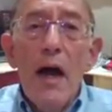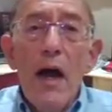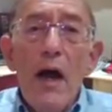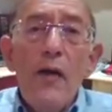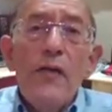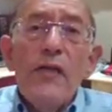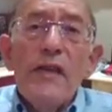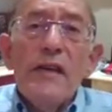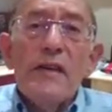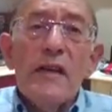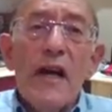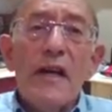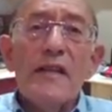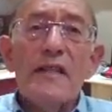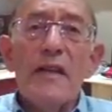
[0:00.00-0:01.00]
Over these
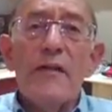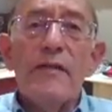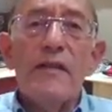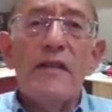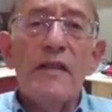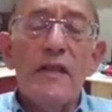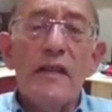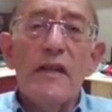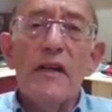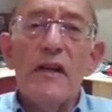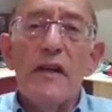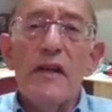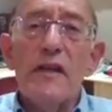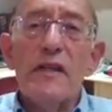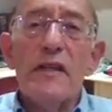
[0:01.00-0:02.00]
last 17
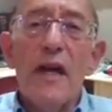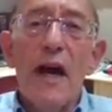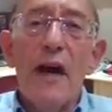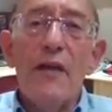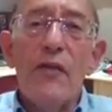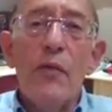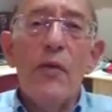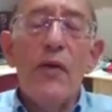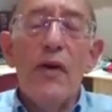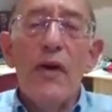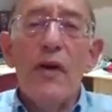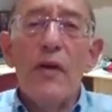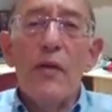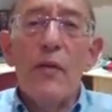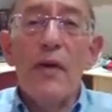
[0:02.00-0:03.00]
years, I've
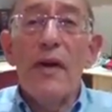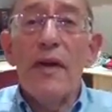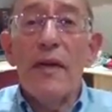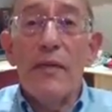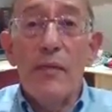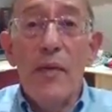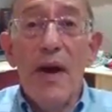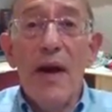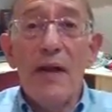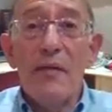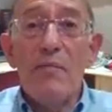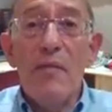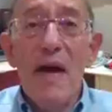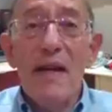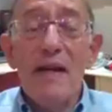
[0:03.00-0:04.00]
worked with,
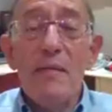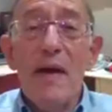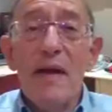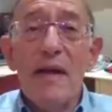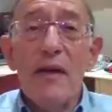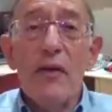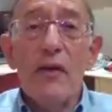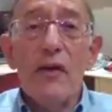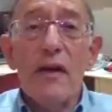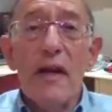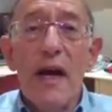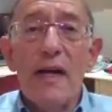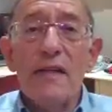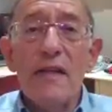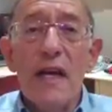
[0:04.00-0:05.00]
well, many
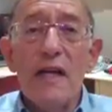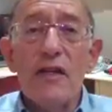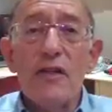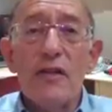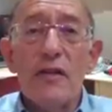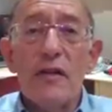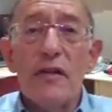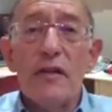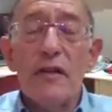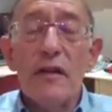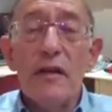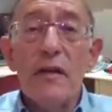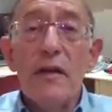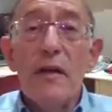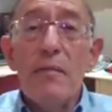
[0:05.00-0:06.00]
organisations,
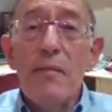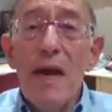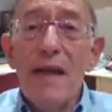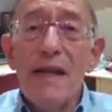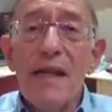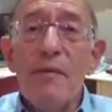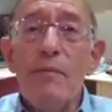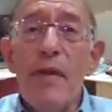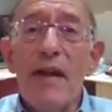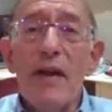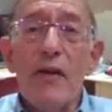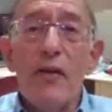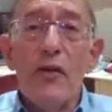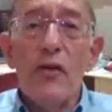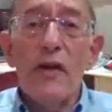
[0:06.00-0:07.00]
mainly
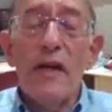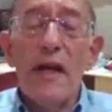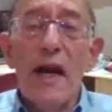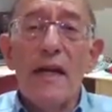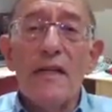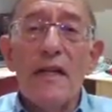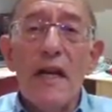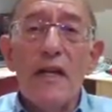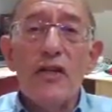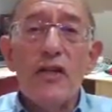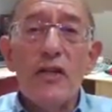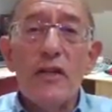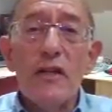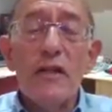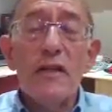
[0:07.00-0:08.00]
bigger
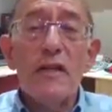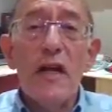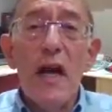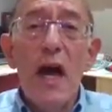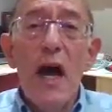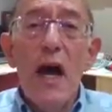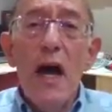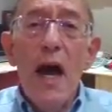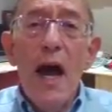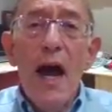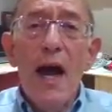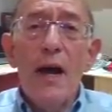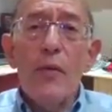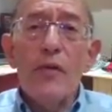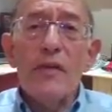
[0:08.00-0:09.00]
organisations.
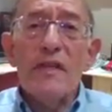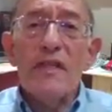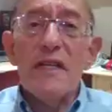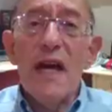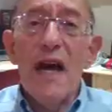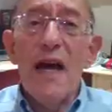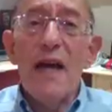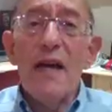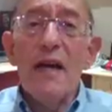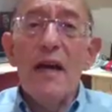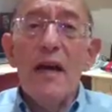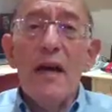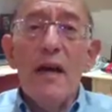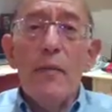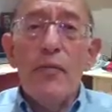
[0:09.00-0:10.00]
I would say
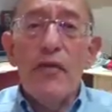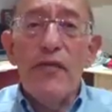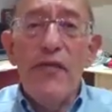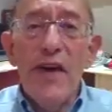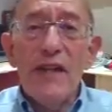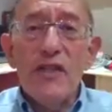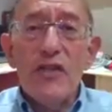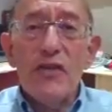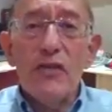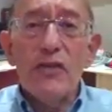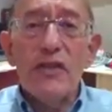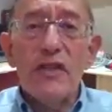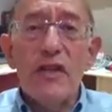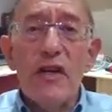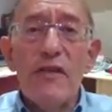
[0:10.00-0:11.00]

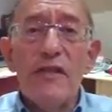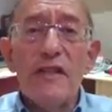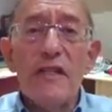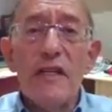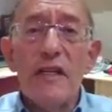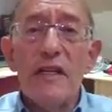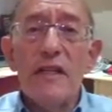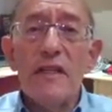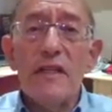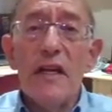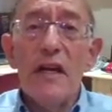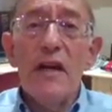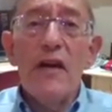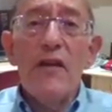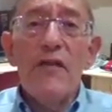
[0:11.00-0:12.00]
professional services,
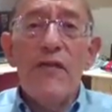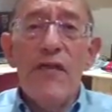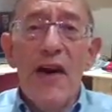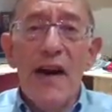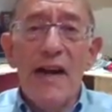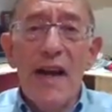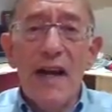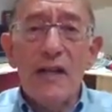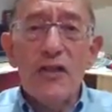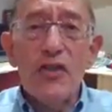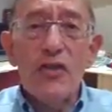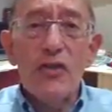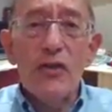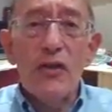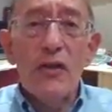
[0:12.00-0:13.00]

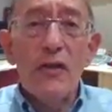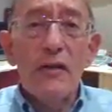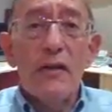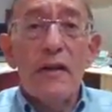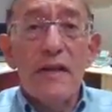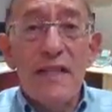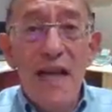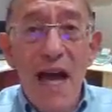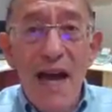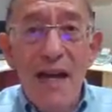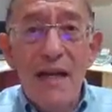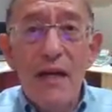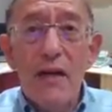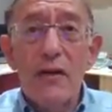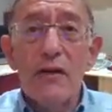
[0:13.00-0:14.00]
financial,
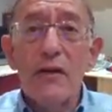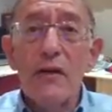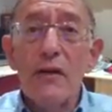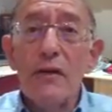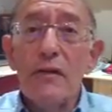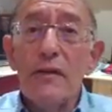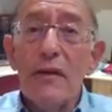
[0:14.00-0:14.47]
technical,